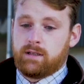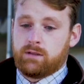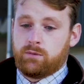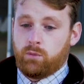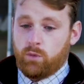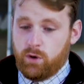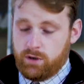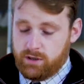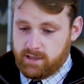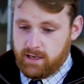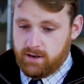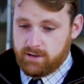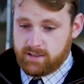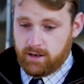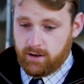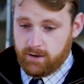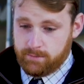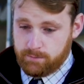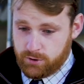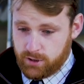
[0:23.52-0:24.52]
Once those
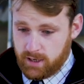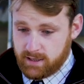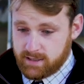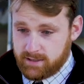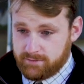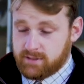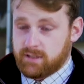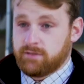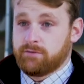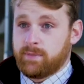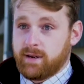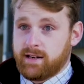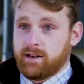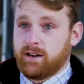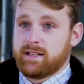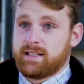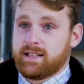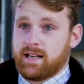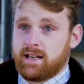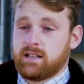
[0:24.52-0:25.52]
objectives have been
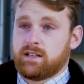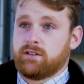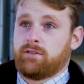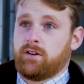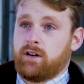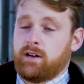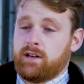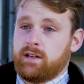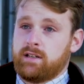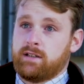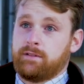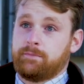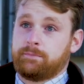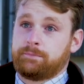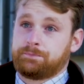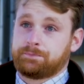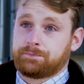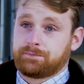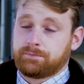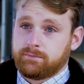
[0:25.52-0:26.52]
identified,
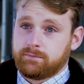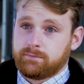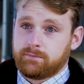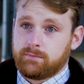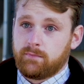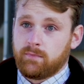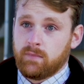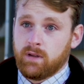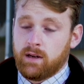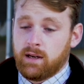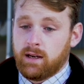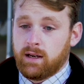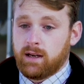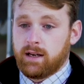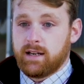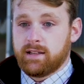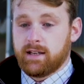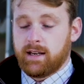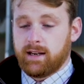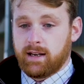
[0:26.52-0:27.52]

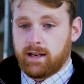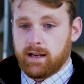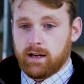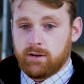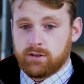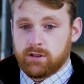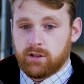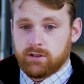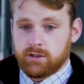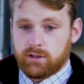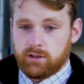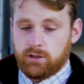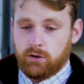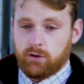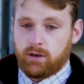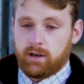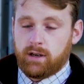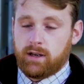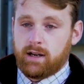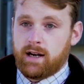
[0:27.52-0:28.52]
it then goes on to
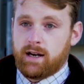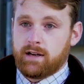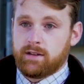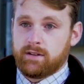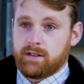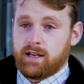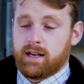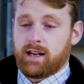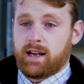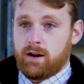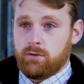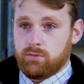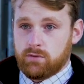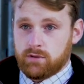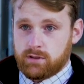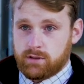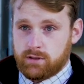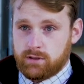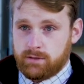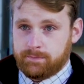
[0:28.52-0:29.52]
look at the
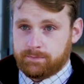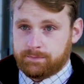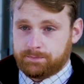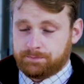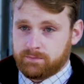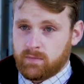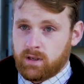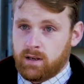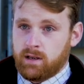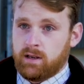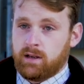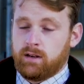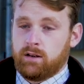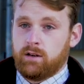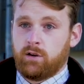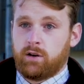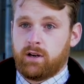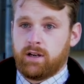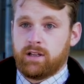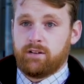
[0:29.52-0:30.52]
accounts,
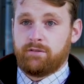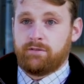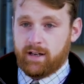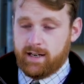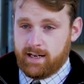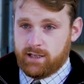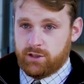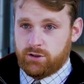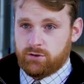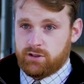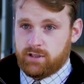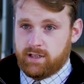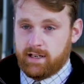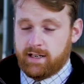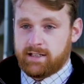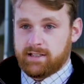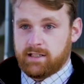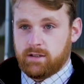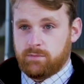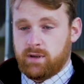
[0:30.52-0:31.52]
look at the financial
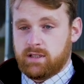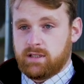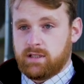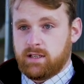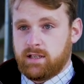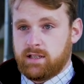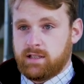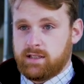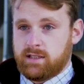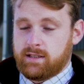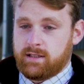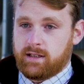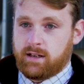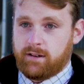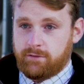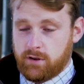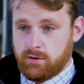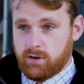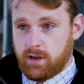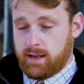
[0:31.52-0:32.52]
state of the business, a
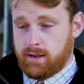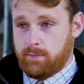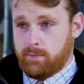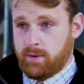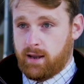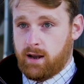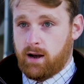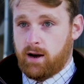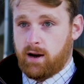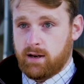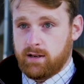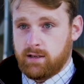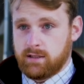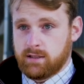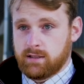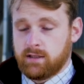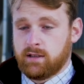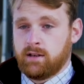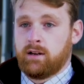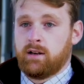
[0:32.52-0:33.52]
few
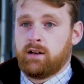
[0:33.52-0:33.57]
KPIs,